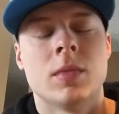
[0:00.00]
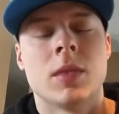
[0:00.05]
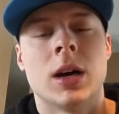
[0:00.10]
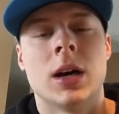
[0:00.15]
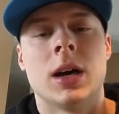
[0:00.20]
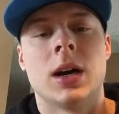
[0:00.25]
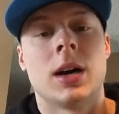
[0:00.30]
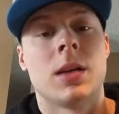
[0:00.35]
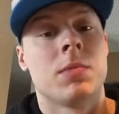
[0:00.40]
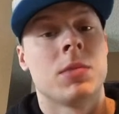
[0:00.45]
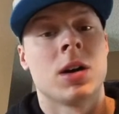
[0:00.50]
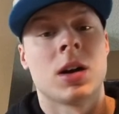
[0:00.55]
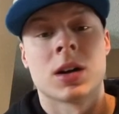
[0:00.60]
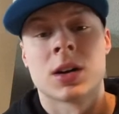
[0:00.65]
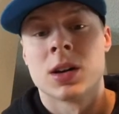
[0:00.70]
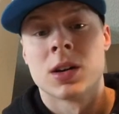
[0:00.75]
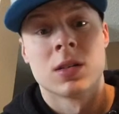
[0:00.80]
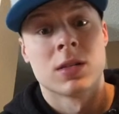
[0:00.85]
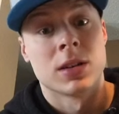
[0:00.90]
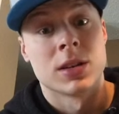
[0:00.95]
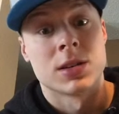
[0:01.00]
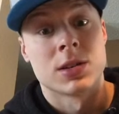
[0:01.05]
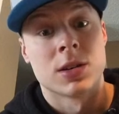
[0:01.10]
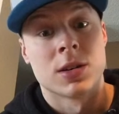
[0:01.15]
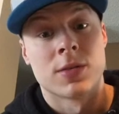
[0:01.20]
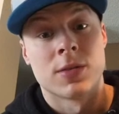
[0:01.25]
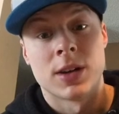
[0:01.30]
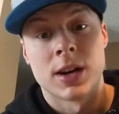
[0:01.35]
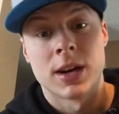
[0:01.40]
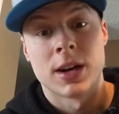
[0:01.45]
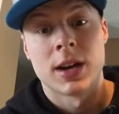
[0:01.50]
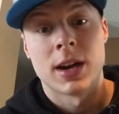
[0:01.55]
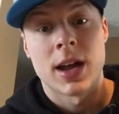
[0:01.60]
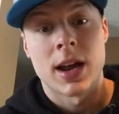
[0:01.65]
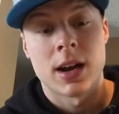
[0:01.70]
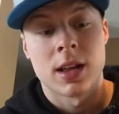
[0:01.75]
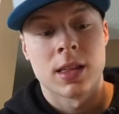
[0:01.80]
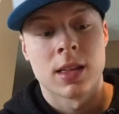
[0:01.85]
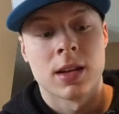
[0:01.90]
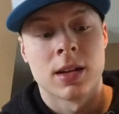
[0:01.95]
I'm not currently certified in
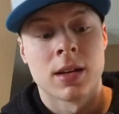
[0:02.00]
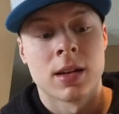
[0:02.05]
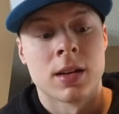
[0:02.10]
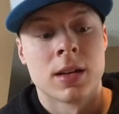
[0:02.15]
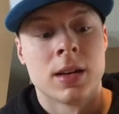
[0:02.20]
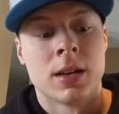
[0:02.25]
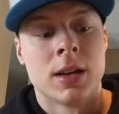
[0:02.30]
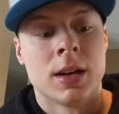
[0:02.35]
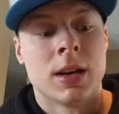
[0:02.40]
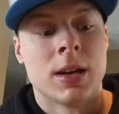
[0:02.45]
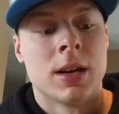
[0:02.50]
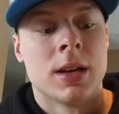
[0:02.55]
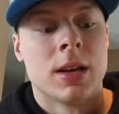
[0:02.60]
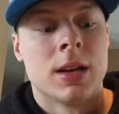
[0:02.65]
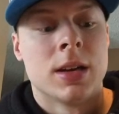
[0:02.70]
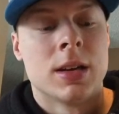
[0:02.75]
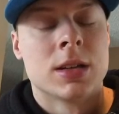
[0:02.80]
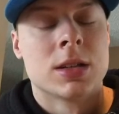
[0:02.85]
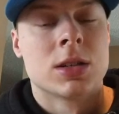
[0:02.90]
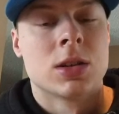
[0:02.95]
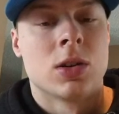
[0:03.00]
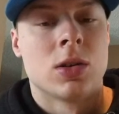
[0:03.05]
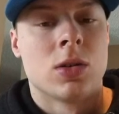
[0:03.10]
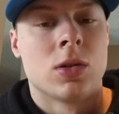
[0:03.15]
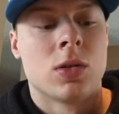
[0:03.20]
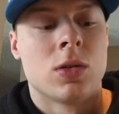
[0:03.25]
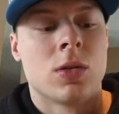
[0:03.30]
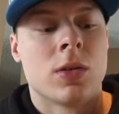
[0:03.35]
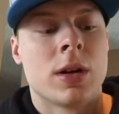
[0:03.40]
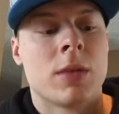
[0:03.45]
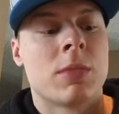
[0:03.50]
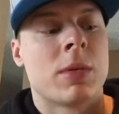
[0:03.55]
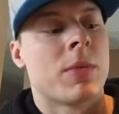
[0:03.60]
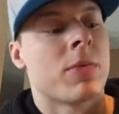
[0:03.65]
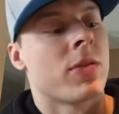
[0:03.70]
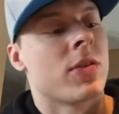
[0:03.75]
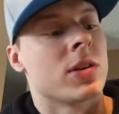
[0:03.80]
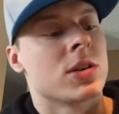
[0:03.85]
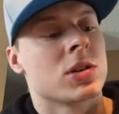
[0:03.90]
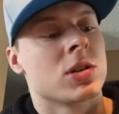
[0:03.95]
anything, so in my
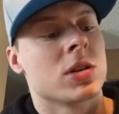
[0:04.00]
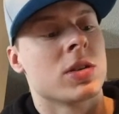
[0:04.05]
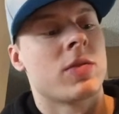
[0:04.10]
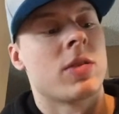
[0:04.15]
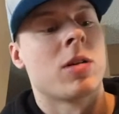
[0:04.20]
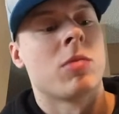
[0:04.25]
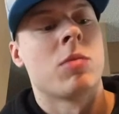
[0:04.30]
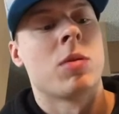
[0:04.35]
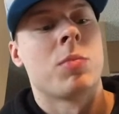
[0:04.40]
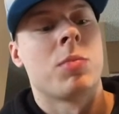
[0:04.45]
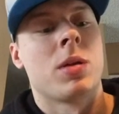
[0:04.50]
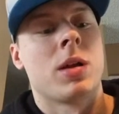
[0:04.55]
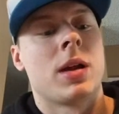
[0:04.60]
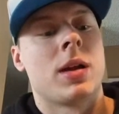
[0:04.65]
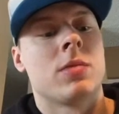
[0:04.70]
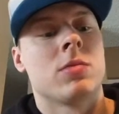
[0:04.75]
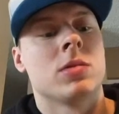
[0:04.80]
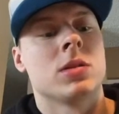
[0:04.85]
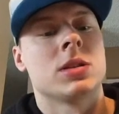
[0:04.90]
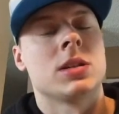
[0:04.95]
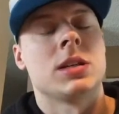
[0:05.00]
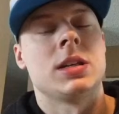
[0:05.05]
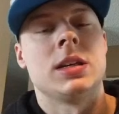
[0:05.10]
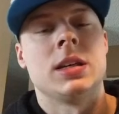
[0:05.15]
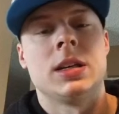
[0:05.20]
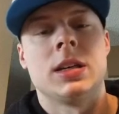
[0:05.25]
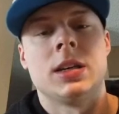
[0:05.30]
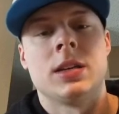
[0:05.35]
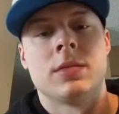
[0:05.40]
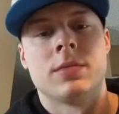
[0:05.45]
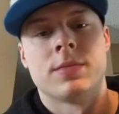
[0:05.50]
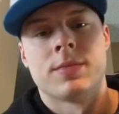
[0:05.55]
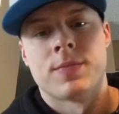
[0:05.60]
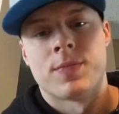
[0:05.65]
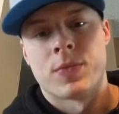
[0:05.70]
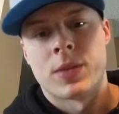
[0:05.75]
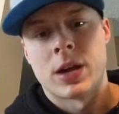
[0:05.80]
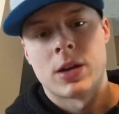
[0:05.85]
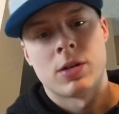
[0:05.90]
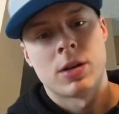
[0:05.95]
professional development plan, we'll see
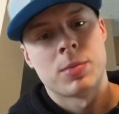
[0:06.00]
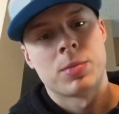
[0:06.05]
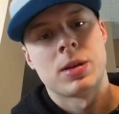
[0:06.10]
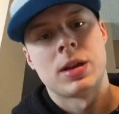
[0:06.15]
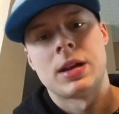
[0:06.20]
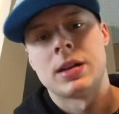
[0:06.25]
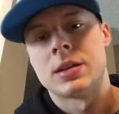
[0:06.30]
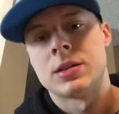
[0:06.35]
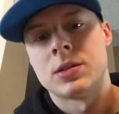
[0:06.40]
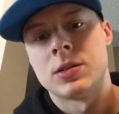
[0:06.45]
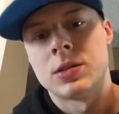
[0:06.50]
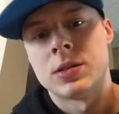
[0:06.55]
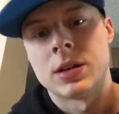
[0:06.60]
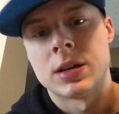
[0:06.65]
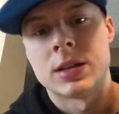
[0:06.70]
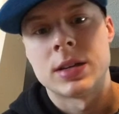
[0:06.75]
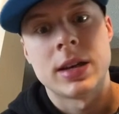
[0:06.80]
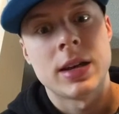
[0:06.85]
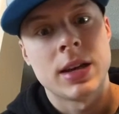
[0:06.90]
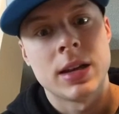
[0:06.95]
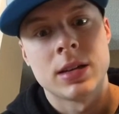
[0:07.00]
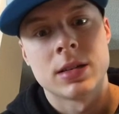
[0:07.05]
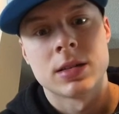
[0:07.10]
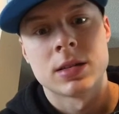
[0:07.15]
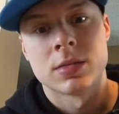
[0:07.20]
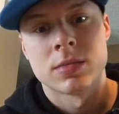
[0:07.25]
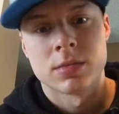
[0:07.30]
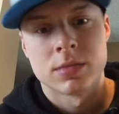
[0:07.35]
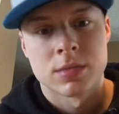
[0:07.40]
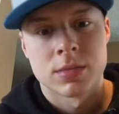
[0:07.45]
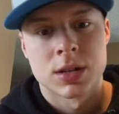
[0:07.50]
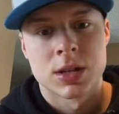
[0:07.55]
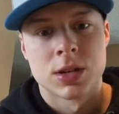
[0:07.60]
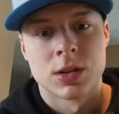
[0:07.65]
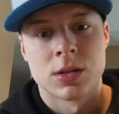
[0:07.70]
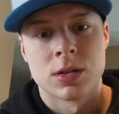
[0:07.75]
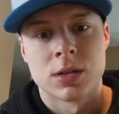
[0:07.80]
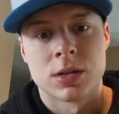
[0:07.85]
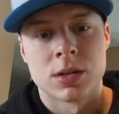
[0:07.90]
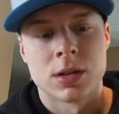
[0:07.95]
how I plan to attain
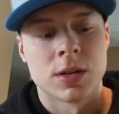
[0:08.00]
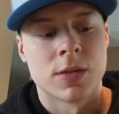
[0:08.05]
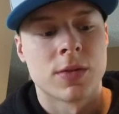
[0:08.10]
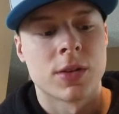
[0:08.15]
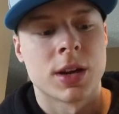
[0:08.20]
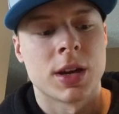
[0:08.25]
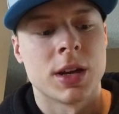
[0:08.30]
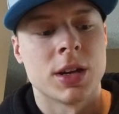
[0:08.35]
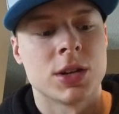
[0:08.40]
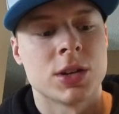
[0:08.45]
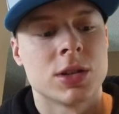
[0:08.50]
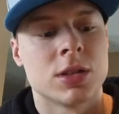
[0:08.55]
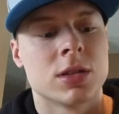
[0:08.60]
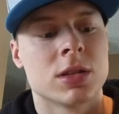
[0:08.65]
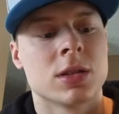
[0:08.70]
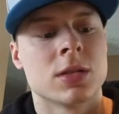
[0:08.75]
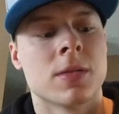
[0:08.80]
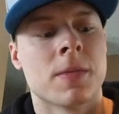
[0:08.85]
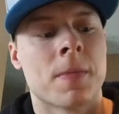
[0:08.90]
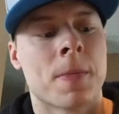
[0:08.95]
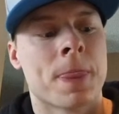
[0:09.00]
certain certifications.